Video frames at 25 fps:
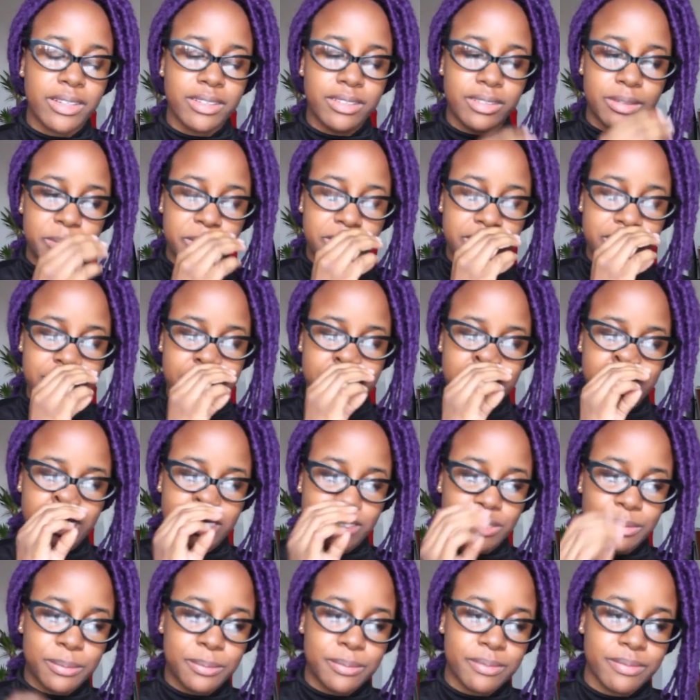let me see.
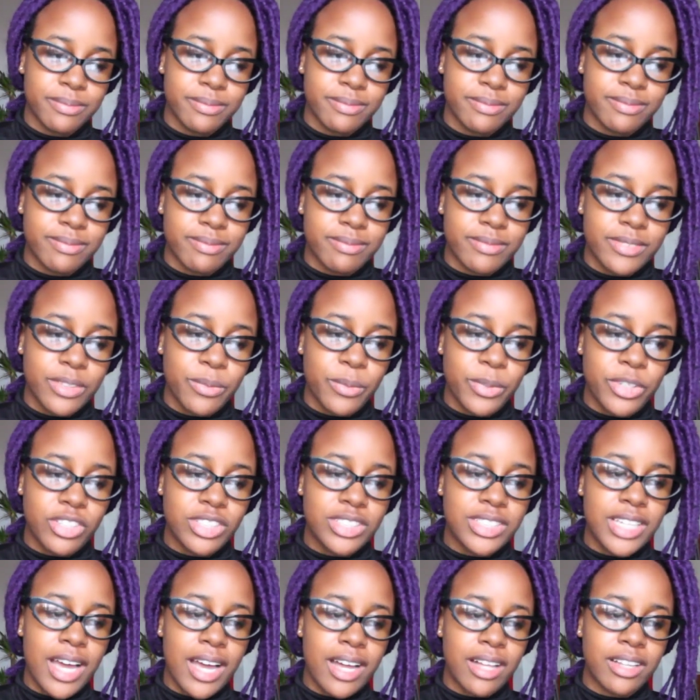When
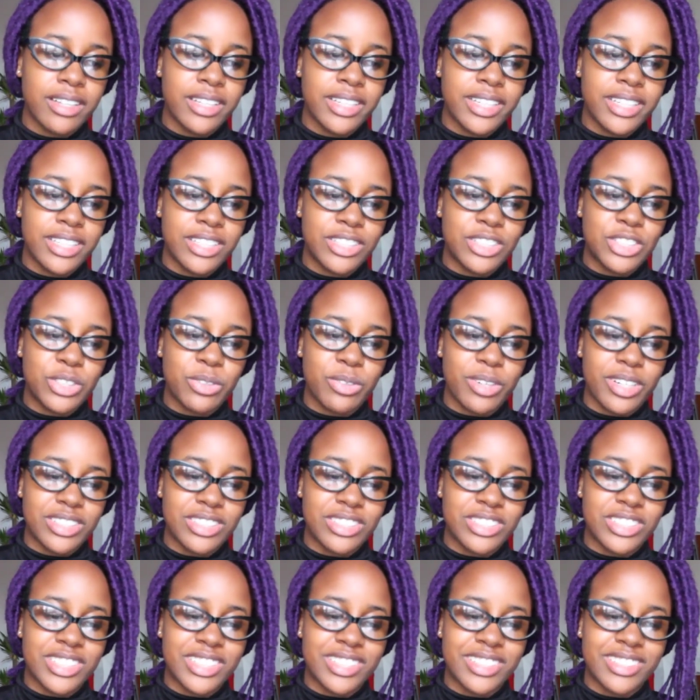you're tackling each
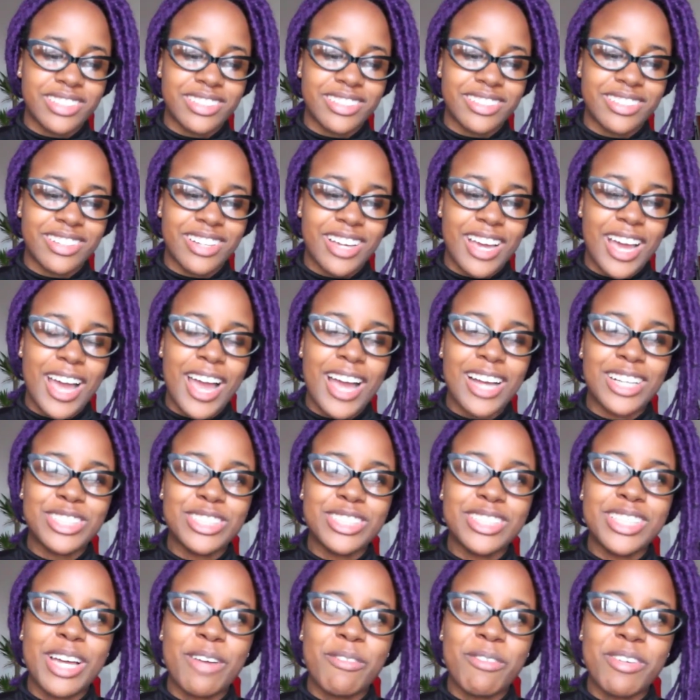question,
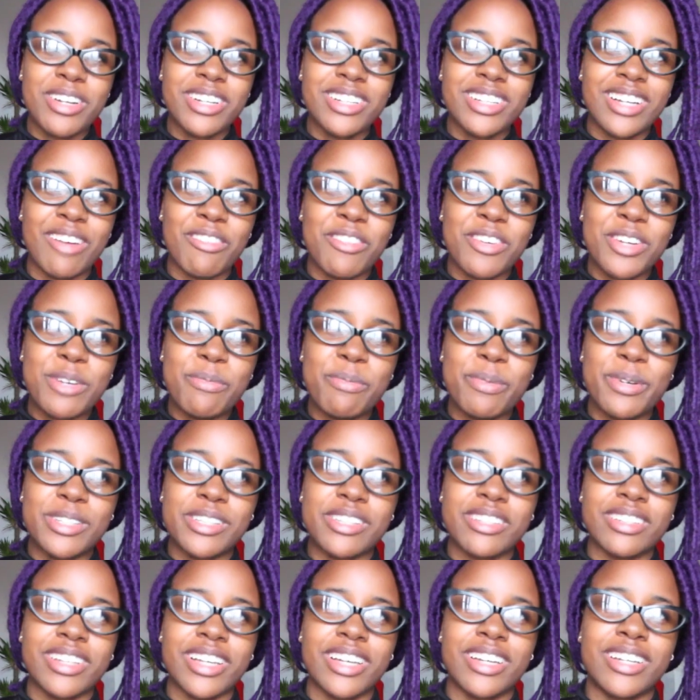actually, I'm gonna I'm gonna
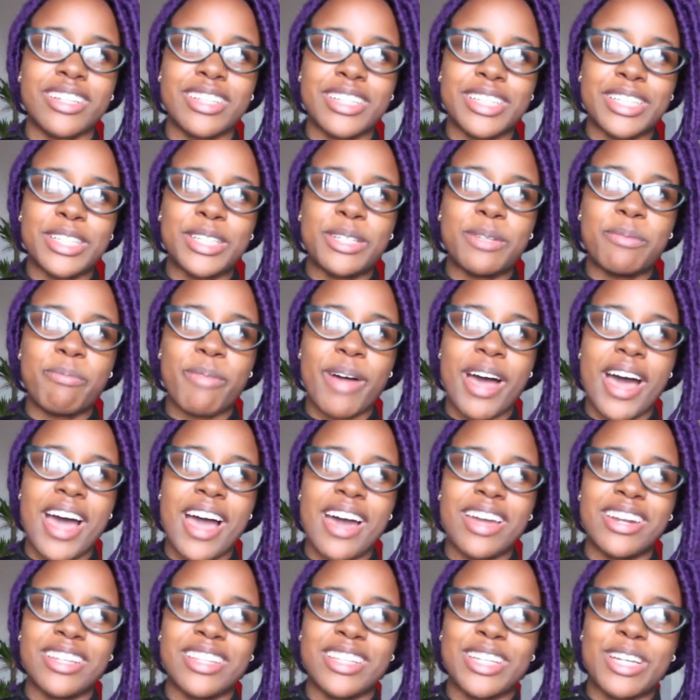put like good,
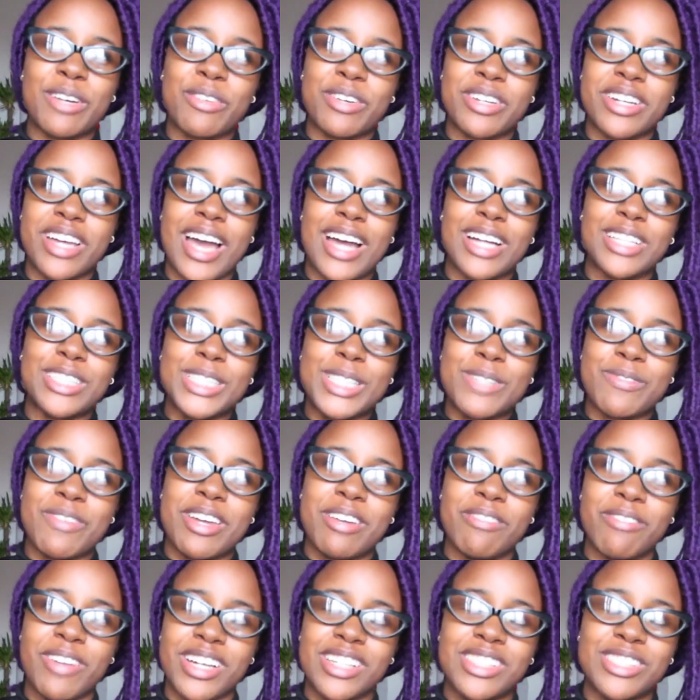bad, and then I'm gonna add some
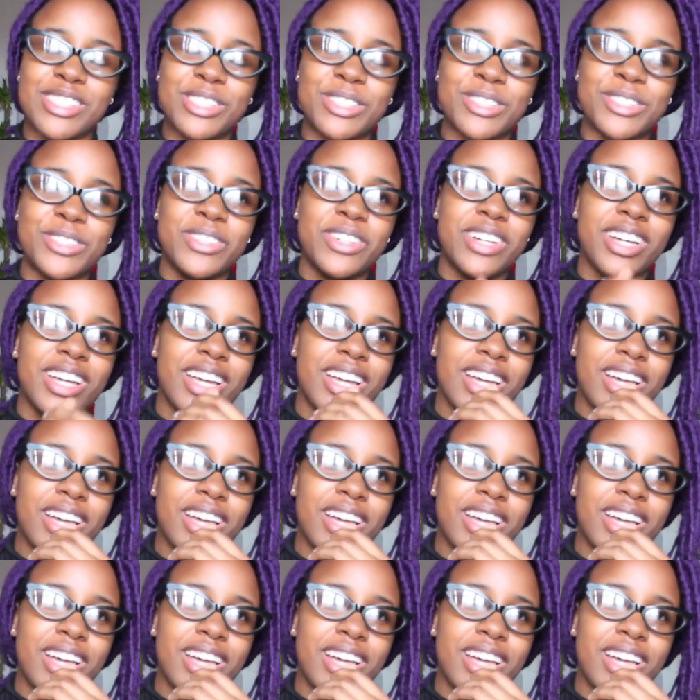advice too.